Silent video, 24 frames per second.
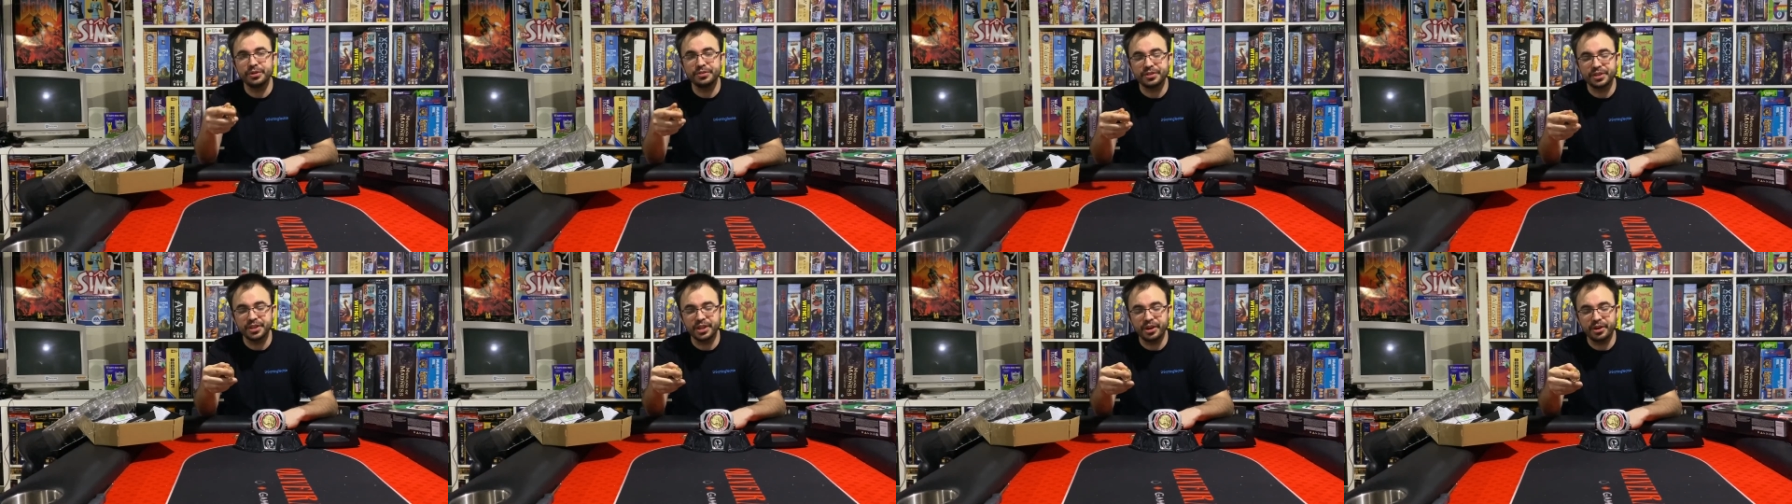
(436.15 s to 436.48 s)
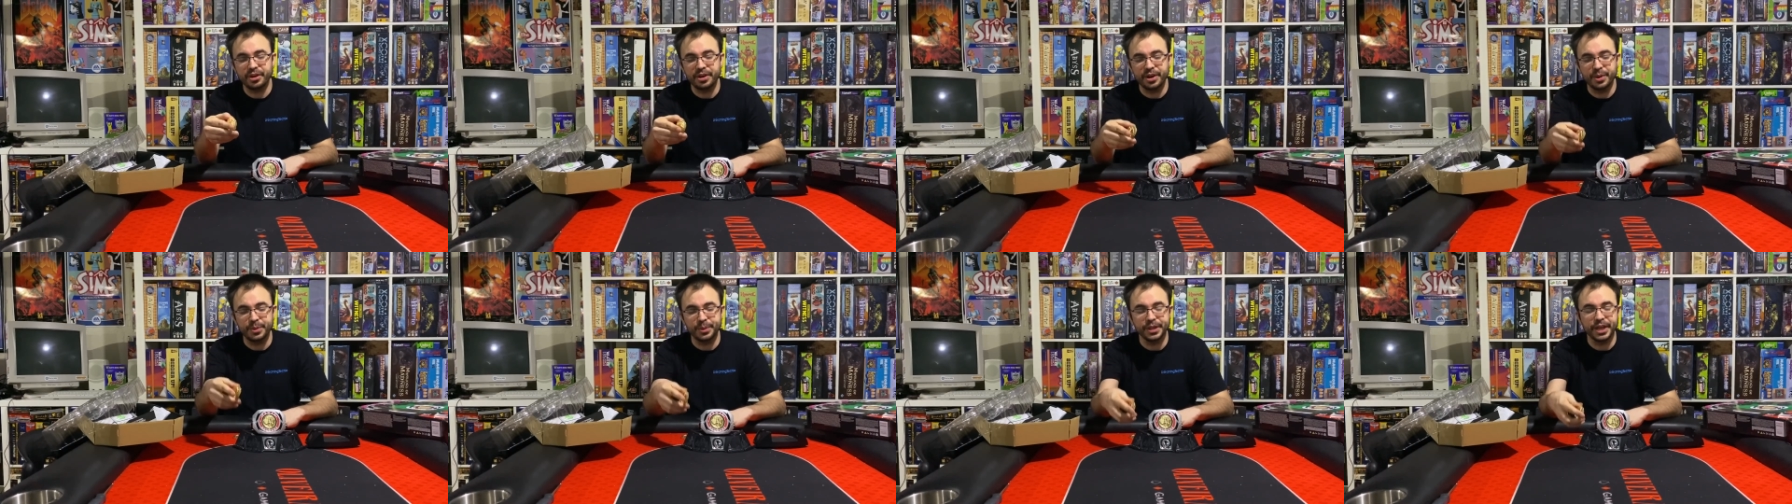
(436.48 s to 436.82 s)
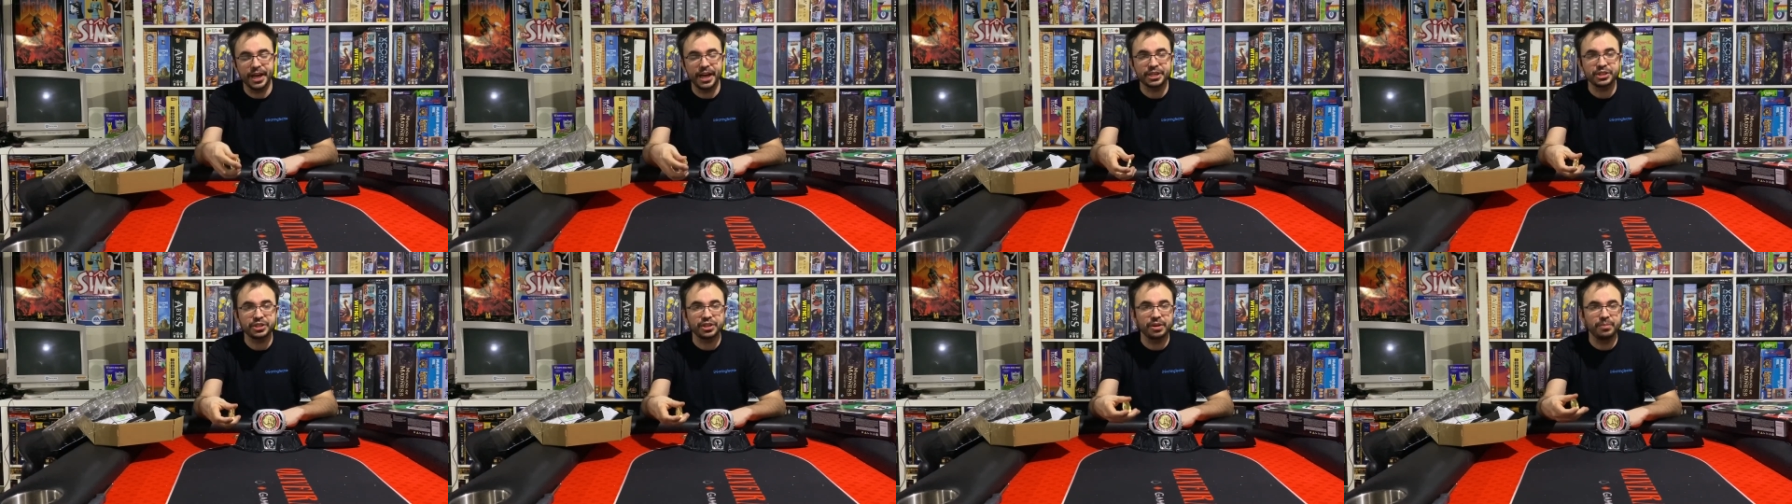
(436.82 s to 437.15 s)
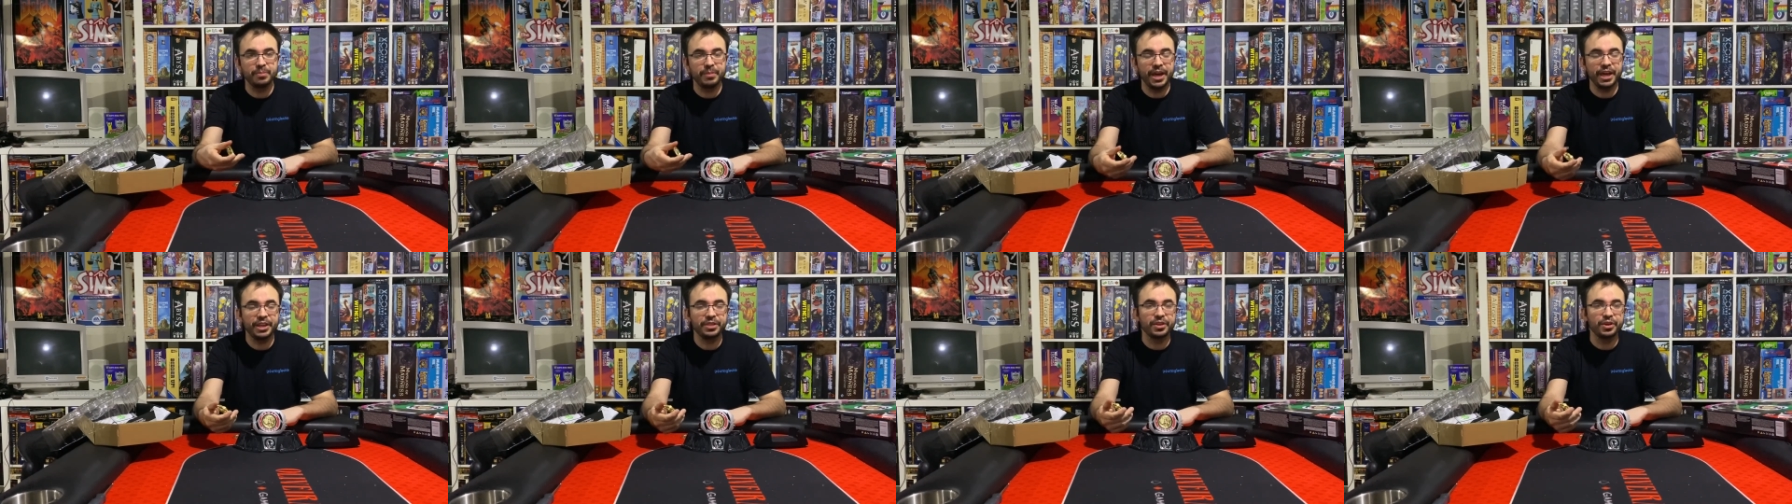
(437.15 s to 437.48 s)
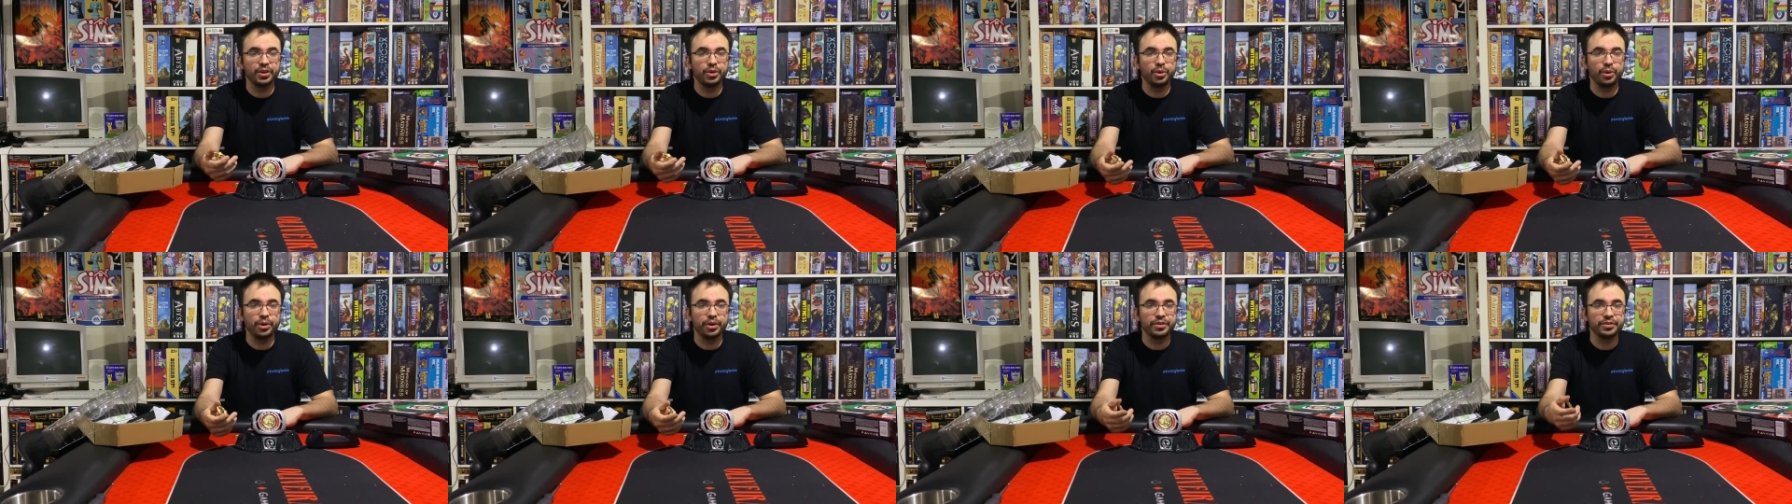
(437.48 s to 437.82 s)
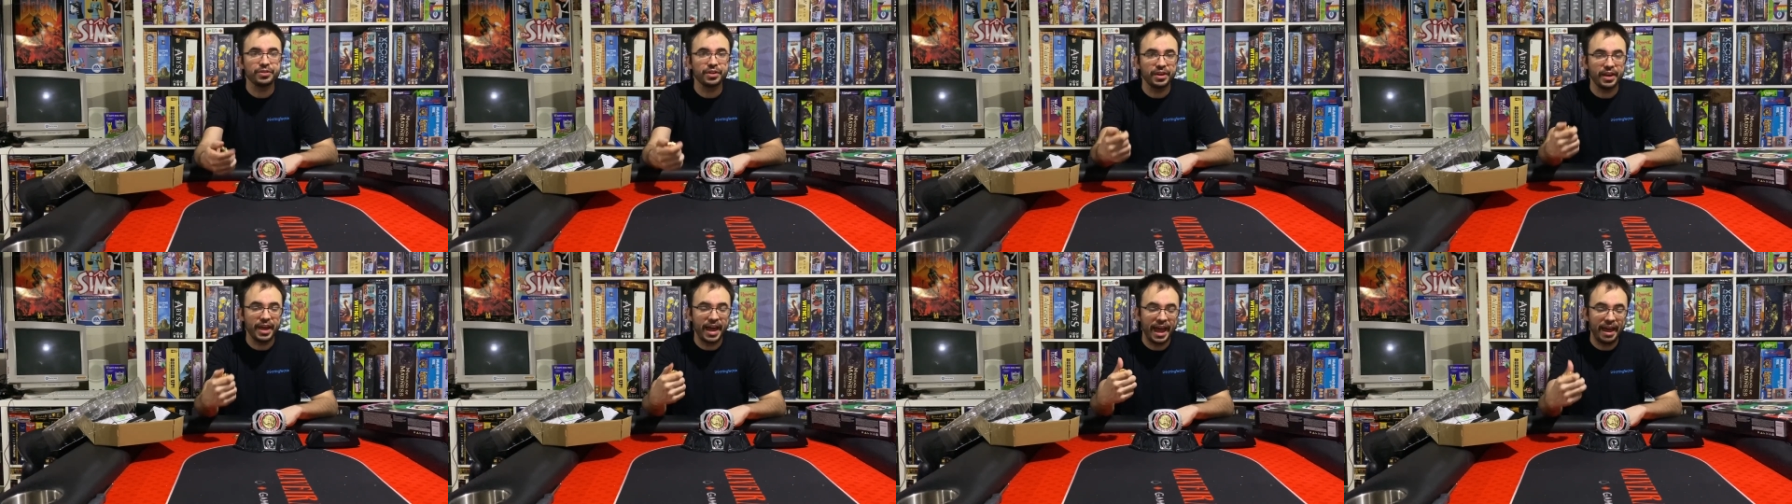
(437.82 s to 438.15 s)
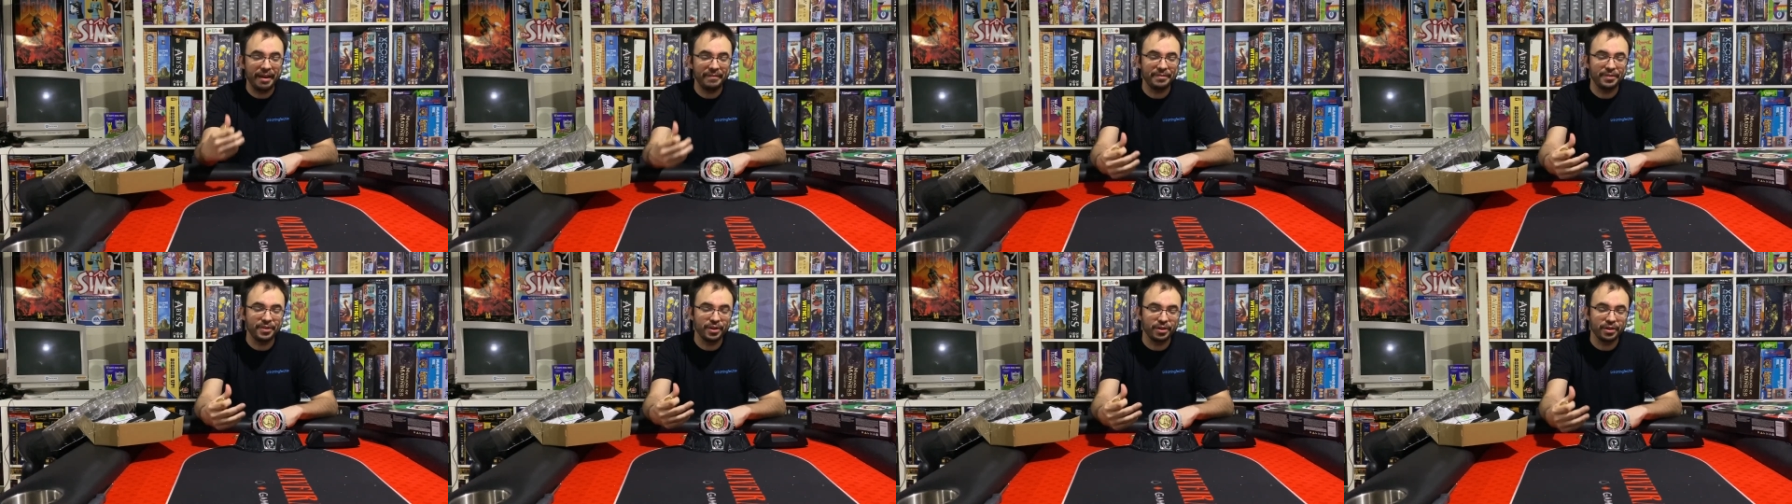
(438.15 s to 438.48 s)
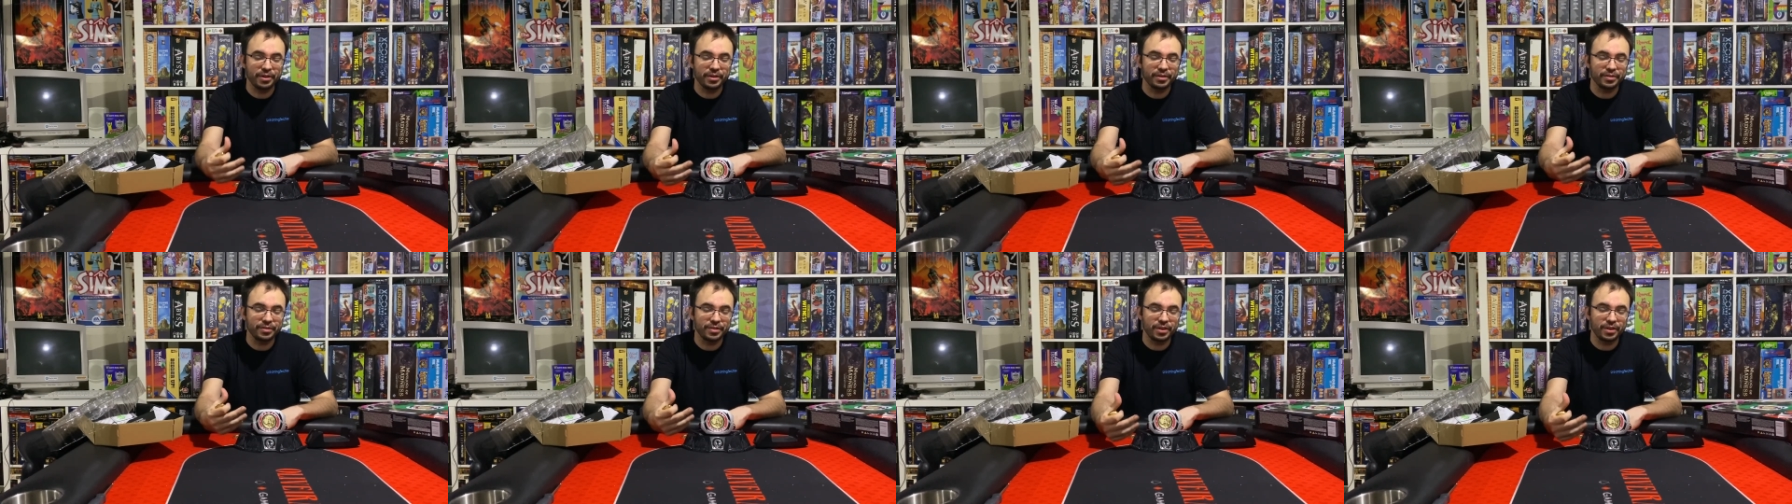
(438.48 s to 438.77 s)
in there and it will actually make the noise and have their